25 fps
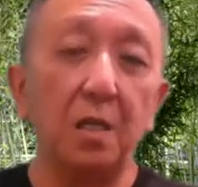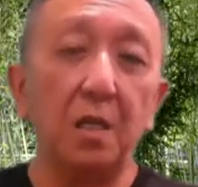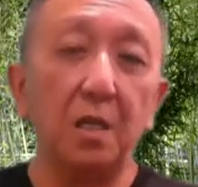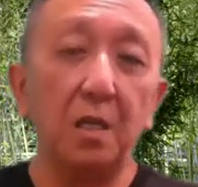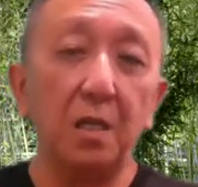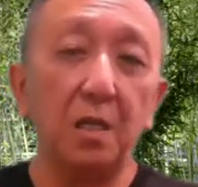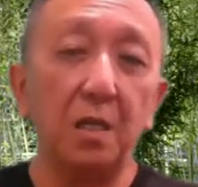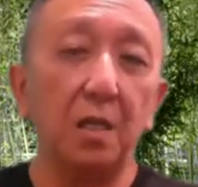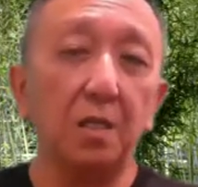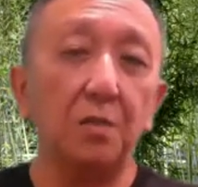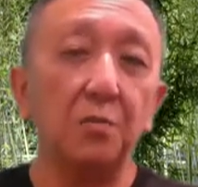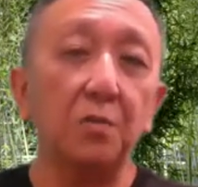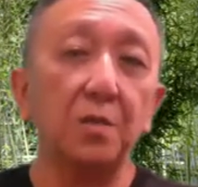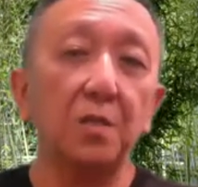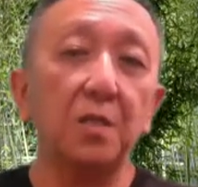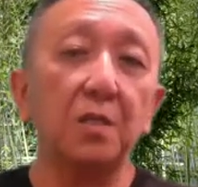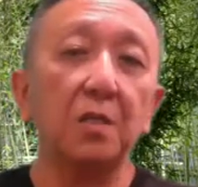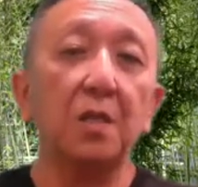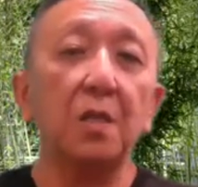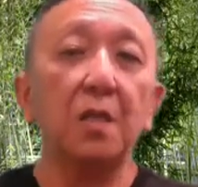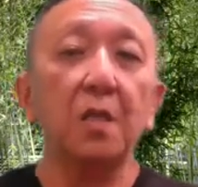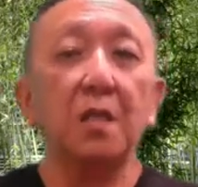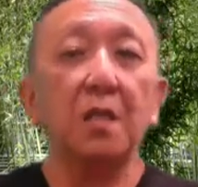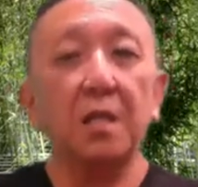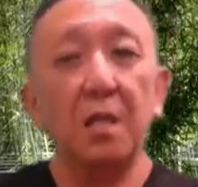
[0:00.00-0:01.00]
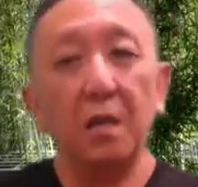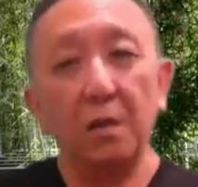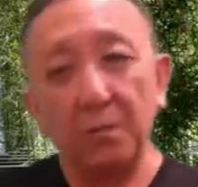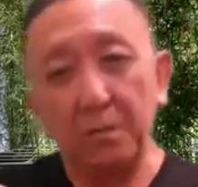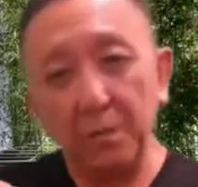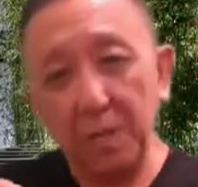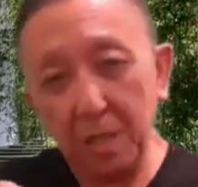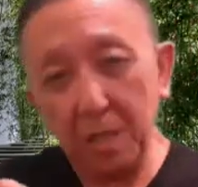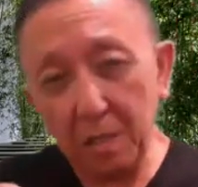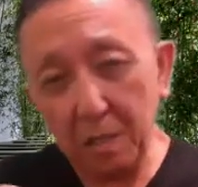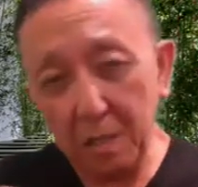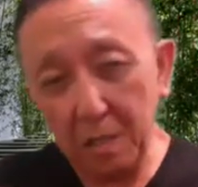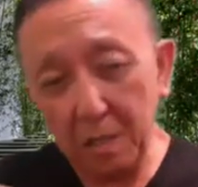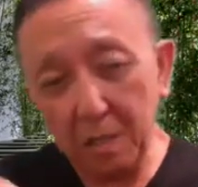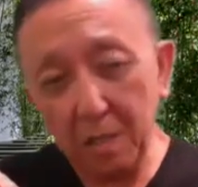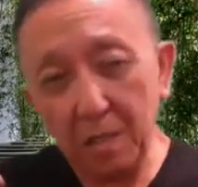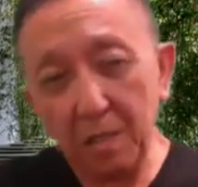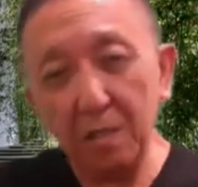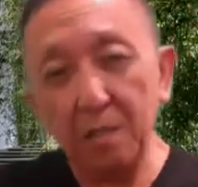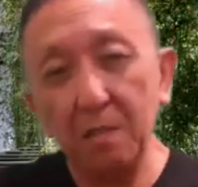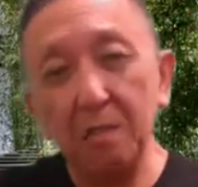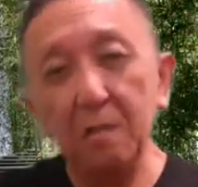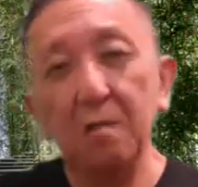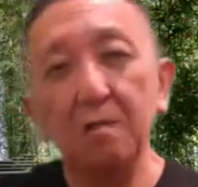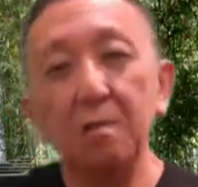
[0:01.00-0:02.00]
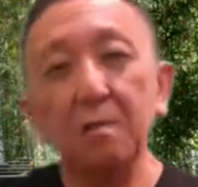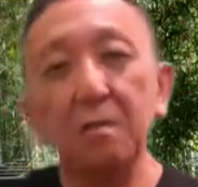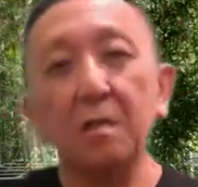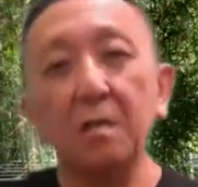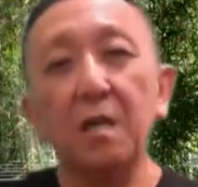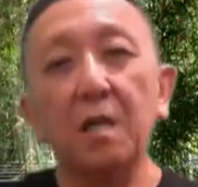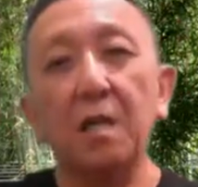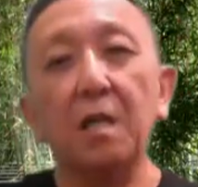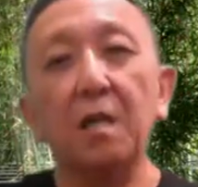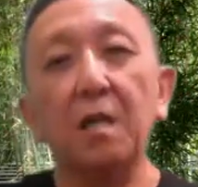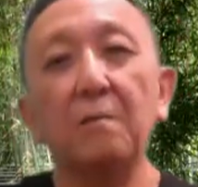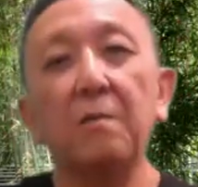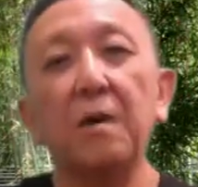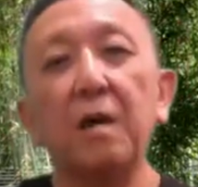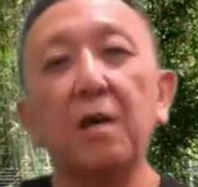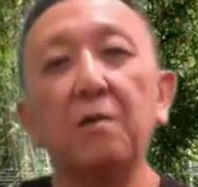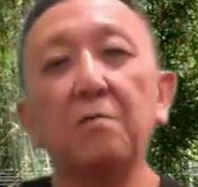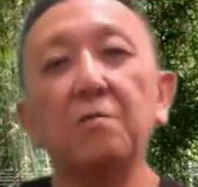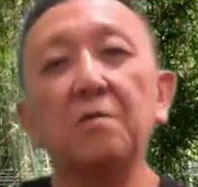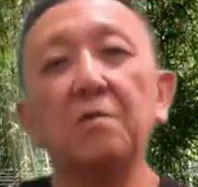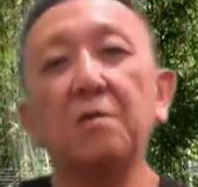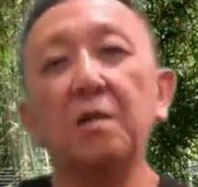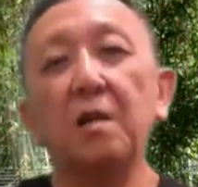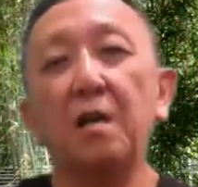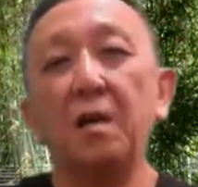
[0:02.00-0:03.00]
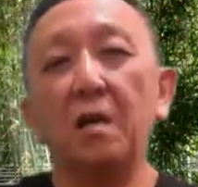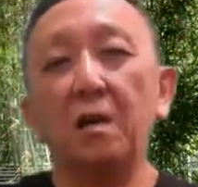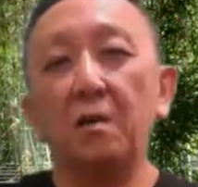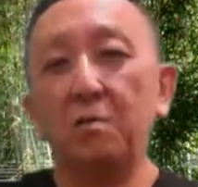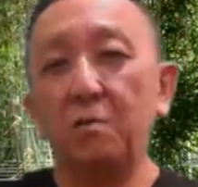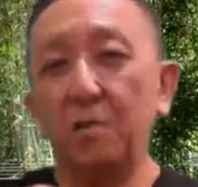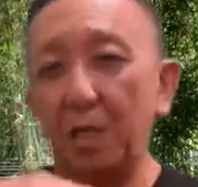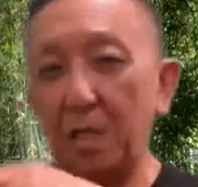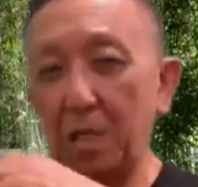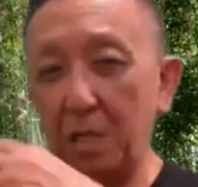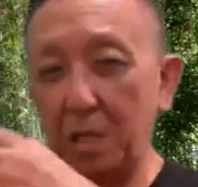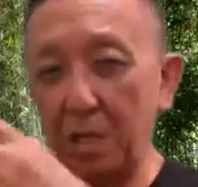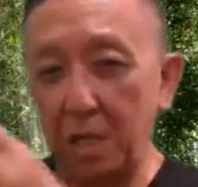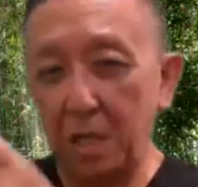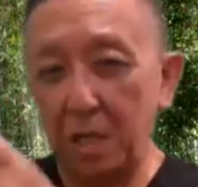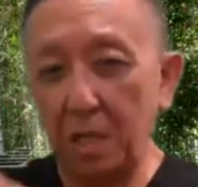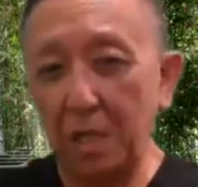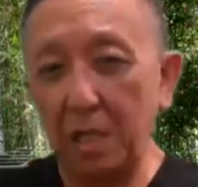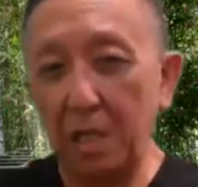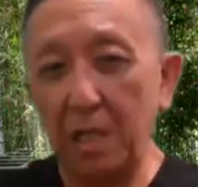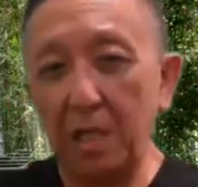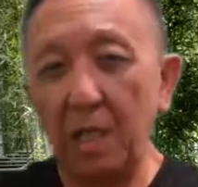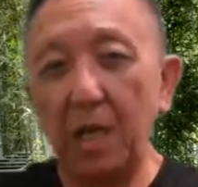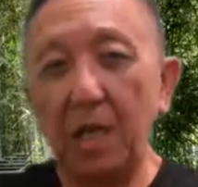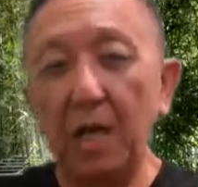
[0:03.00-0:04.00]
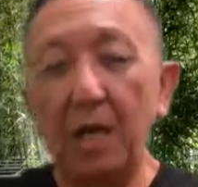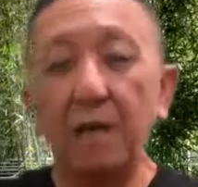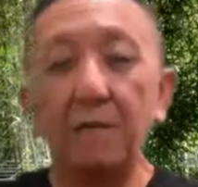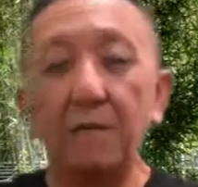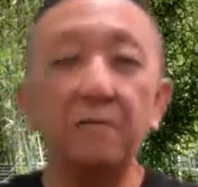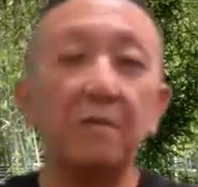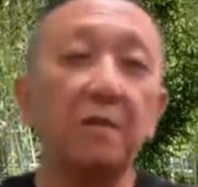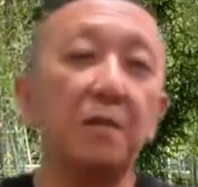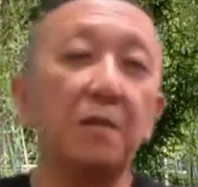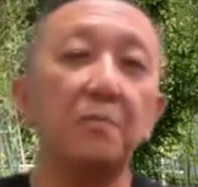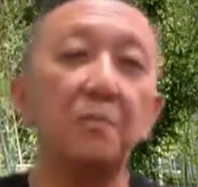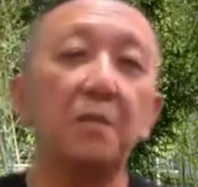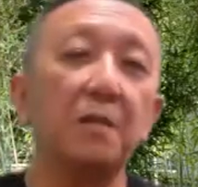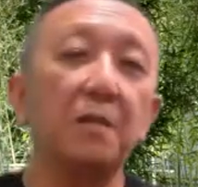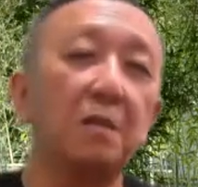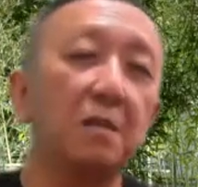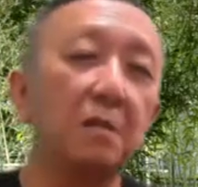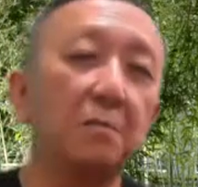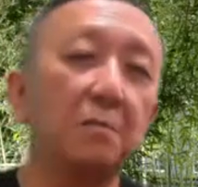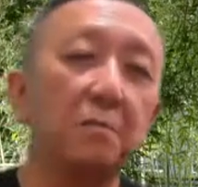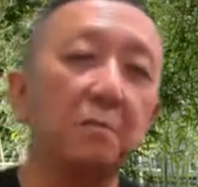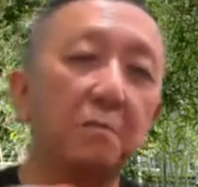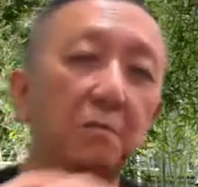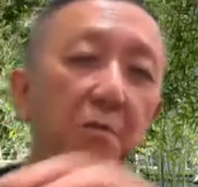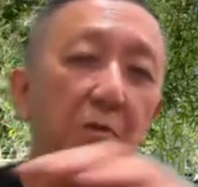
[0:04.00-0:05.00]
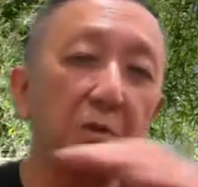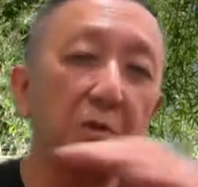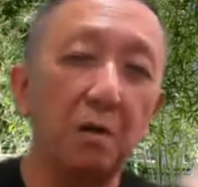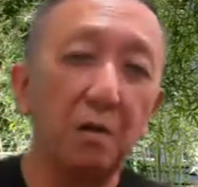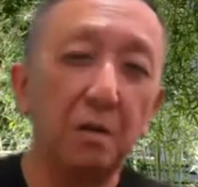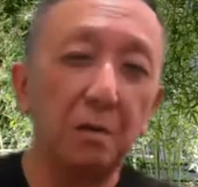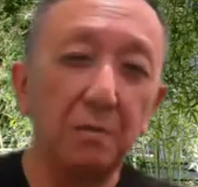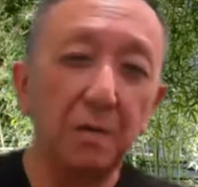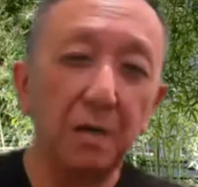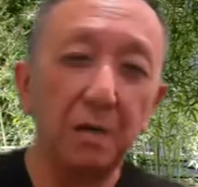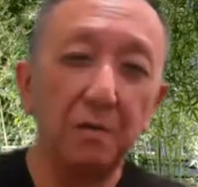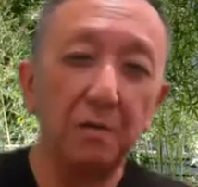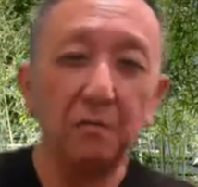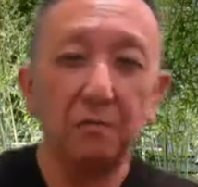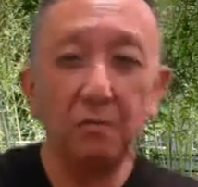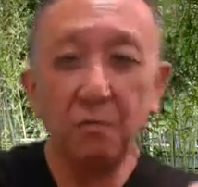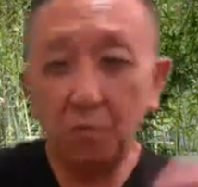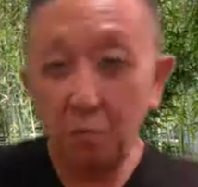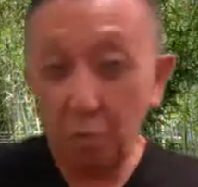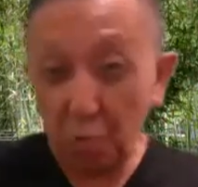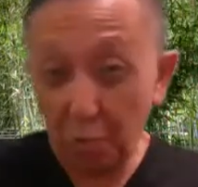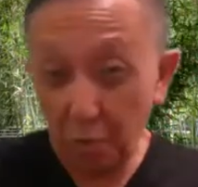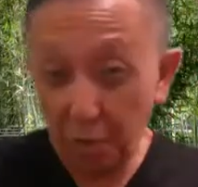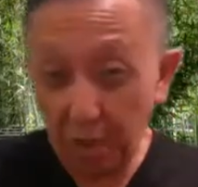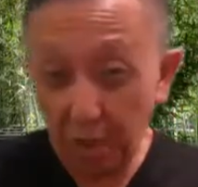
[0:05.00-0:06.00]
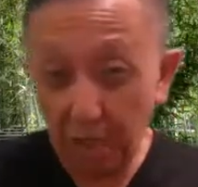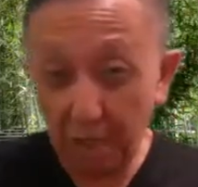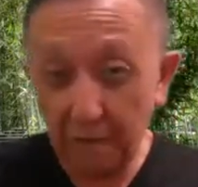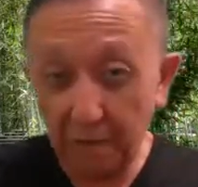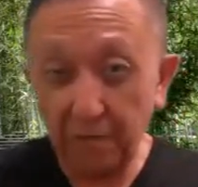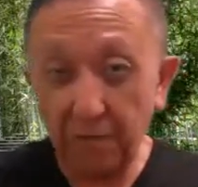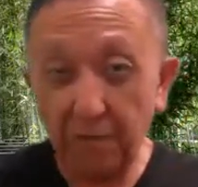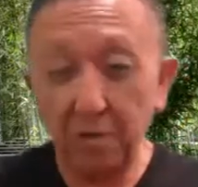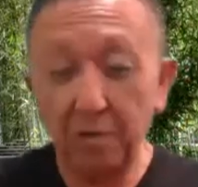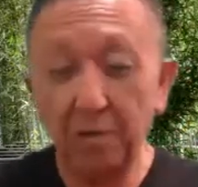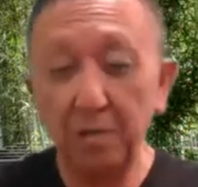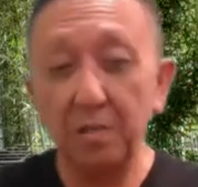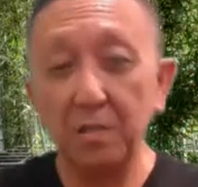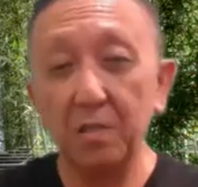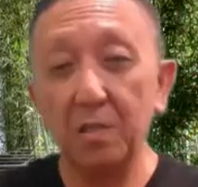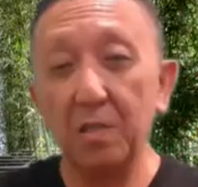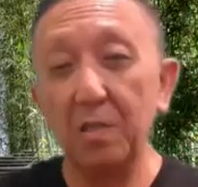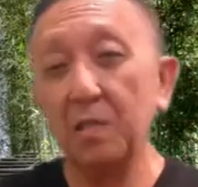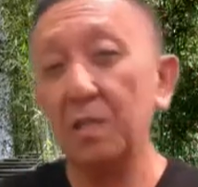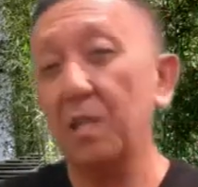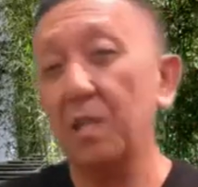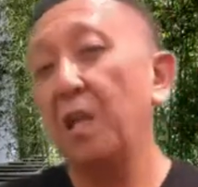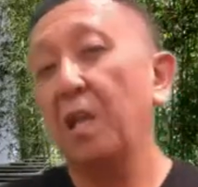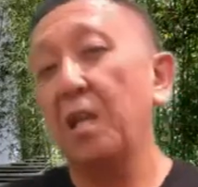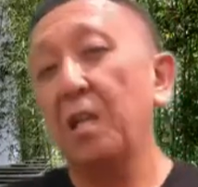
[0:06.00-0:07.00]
In other words, there'll be a little thing about daily life. There'll be a talk about cooking, for instance.